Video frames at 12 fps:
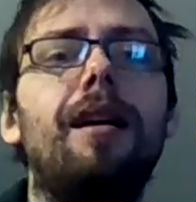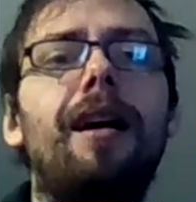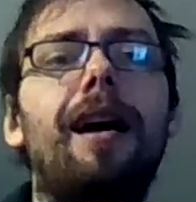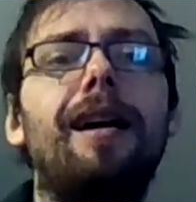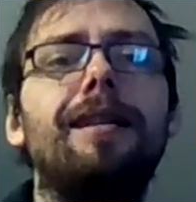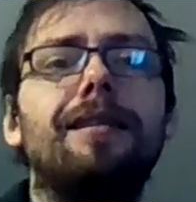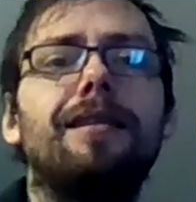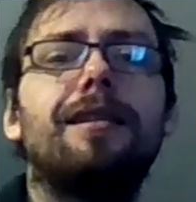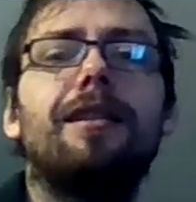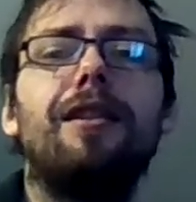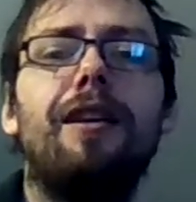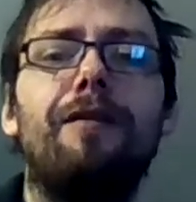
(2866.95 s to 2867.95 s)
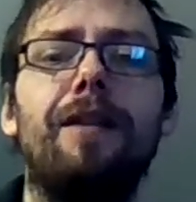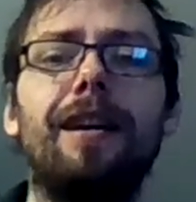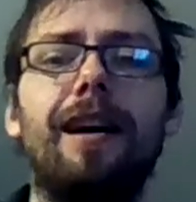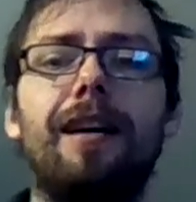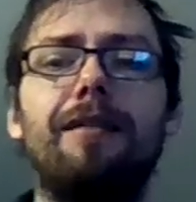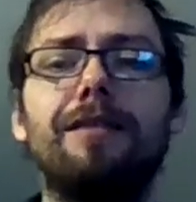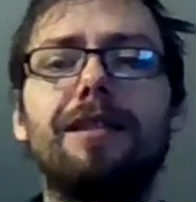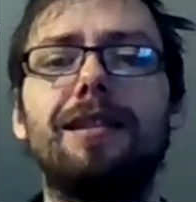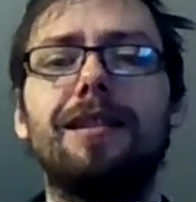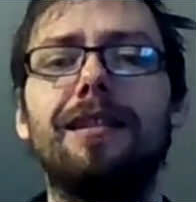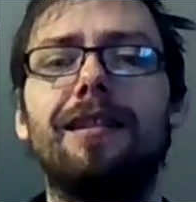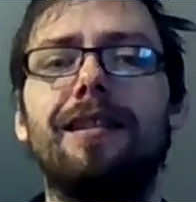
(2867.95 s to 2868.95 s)
and nothing
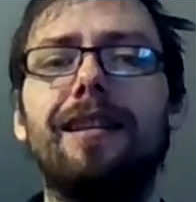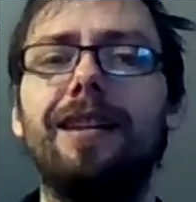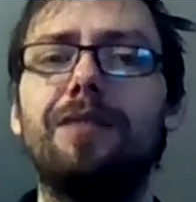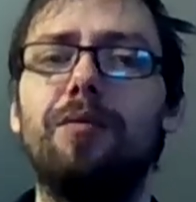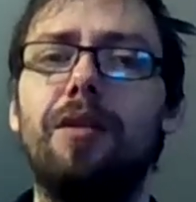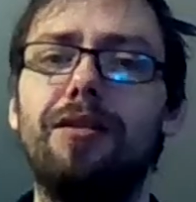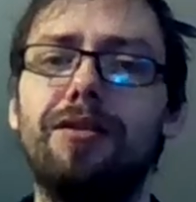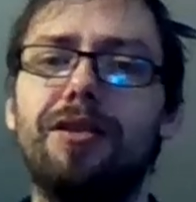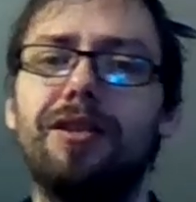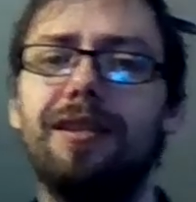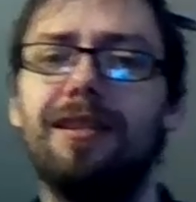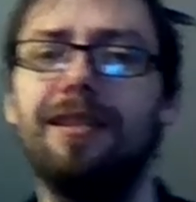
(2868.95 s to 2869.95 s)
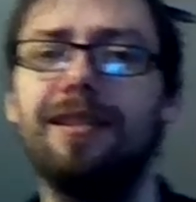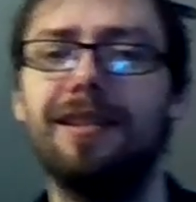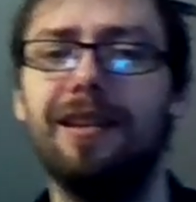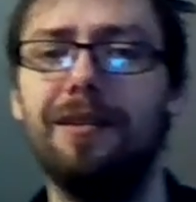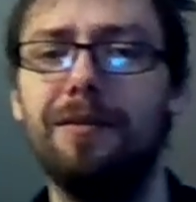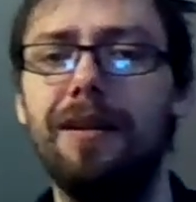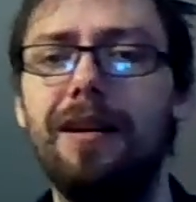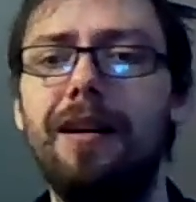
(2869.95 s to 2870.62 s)
else gets watched. So,